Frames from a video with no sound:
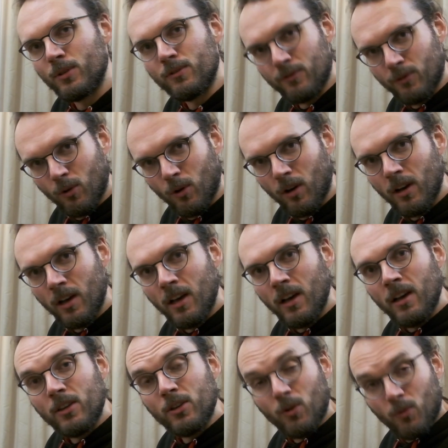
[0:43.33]
for
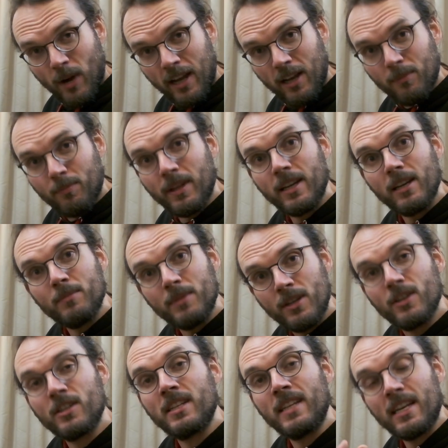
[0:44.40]
your record player
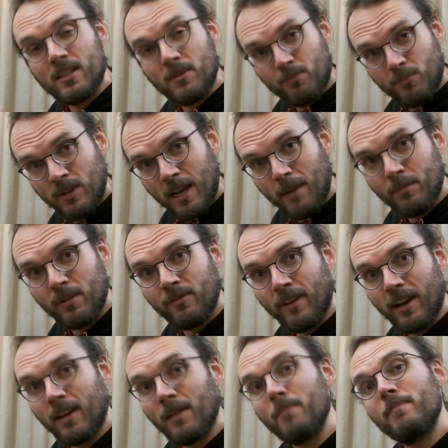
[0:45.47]
because it has a
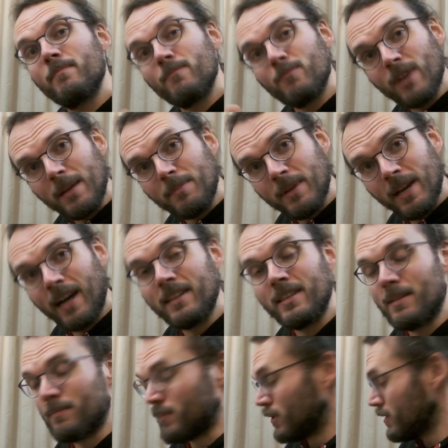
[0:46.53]
preamplifier right behind the
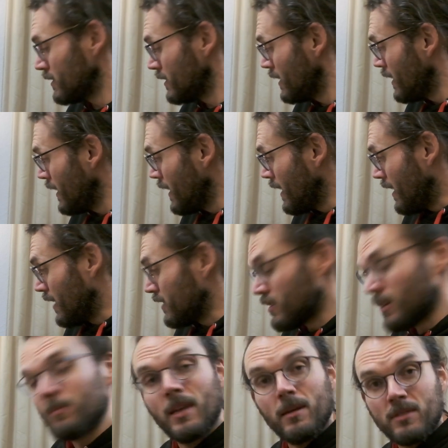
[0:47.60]
input.
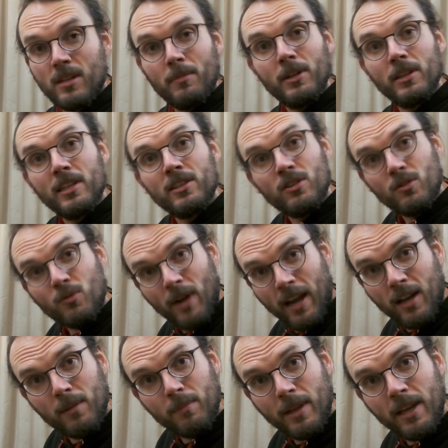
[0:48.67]
Sometimes they're built into the
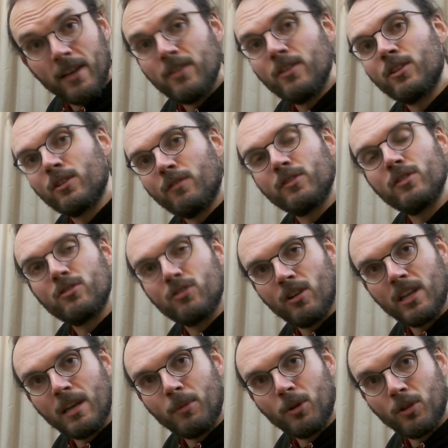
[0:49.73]
record player and you can often turn
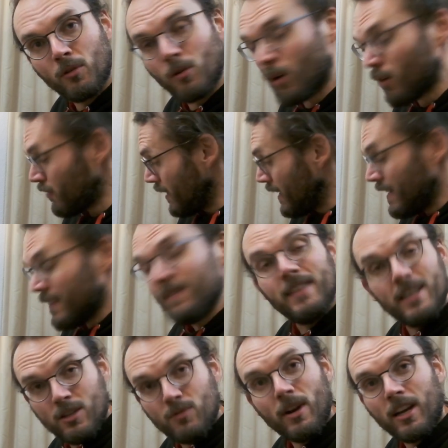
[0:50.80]
them on or off.
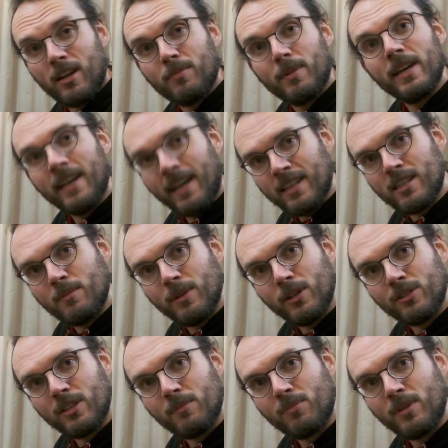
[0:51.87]
This record player has a
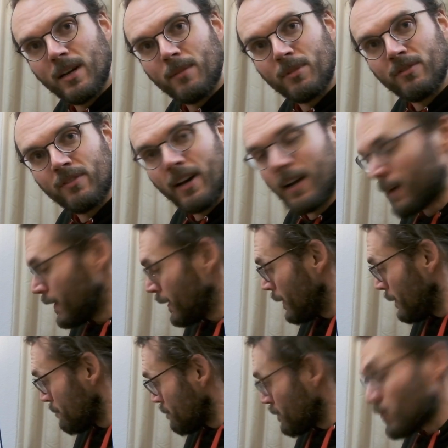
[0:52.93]
built-in preamplifier.
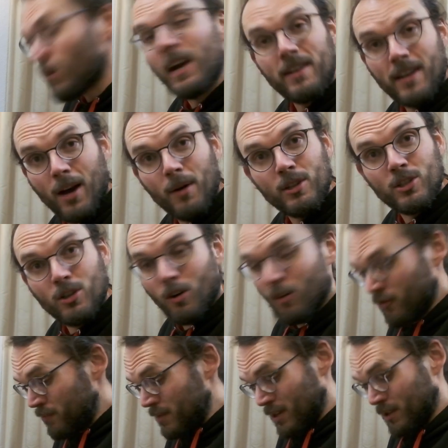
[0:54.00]
Right now it's
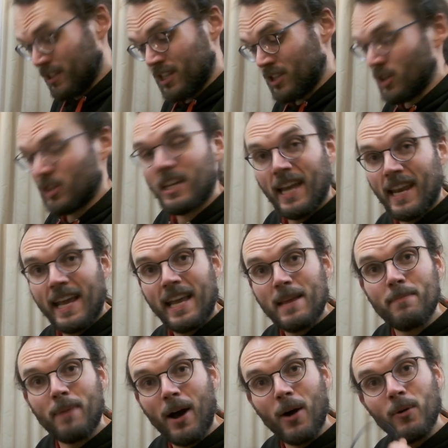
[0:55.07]
off because it's not getting any
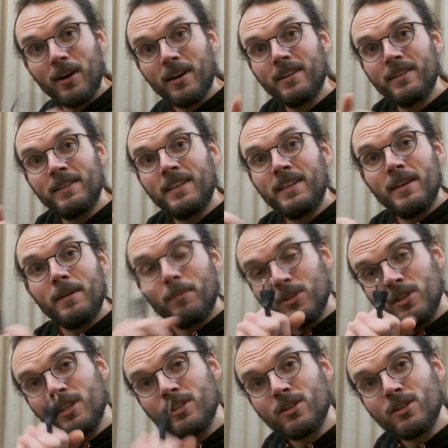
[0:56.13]
power, but you can